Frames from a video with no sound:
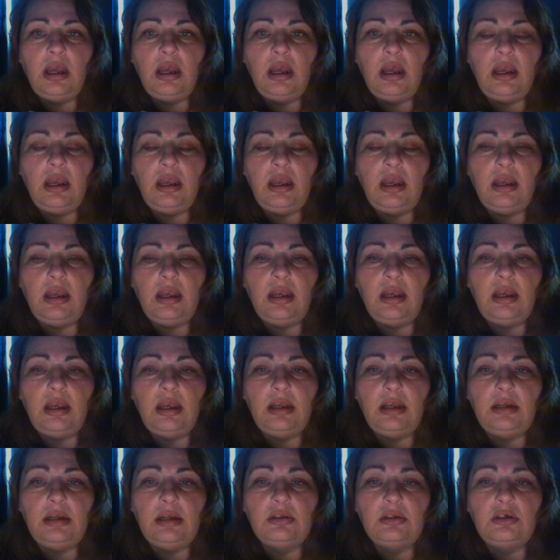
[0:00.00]

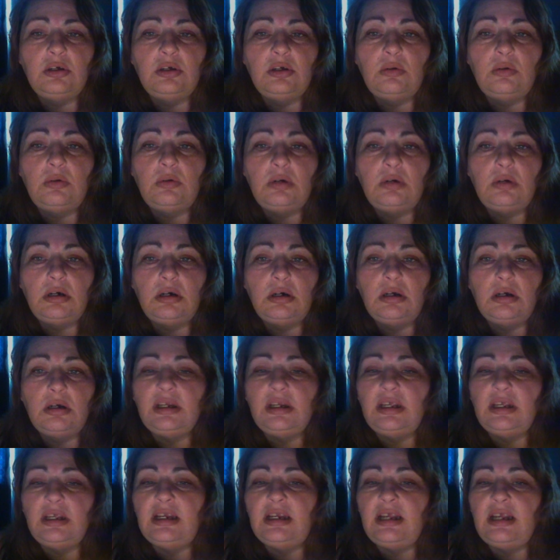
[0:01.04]
and go on
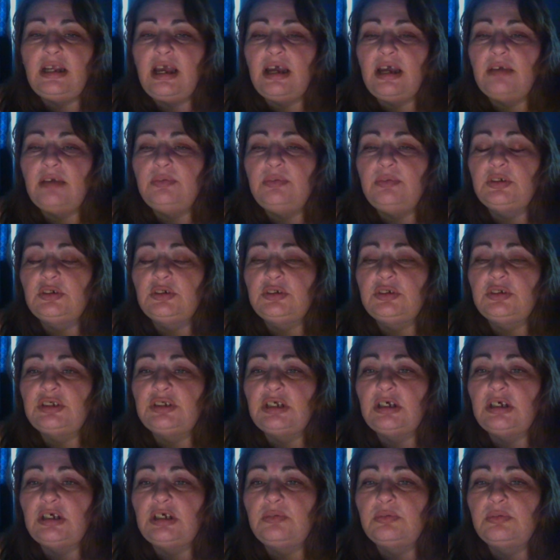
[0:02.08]
and have
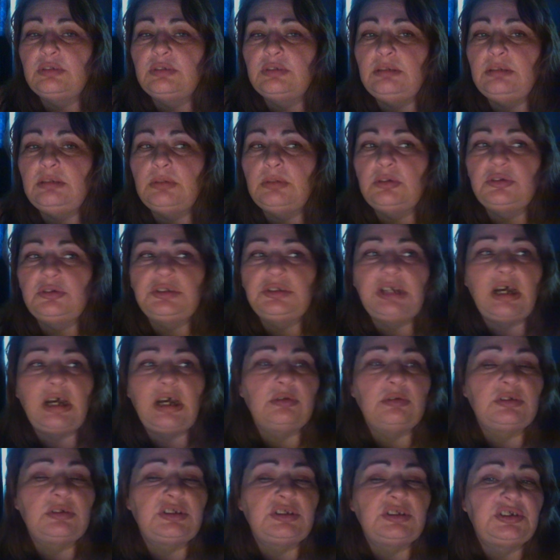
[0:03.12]
yourself the most
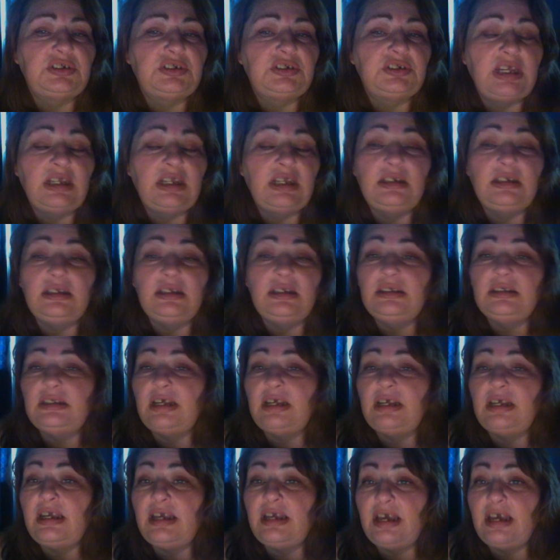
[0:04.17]
outstanding
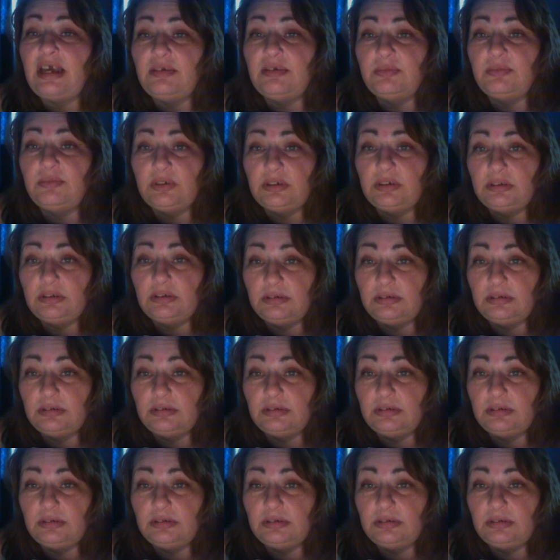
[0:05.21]
day ever.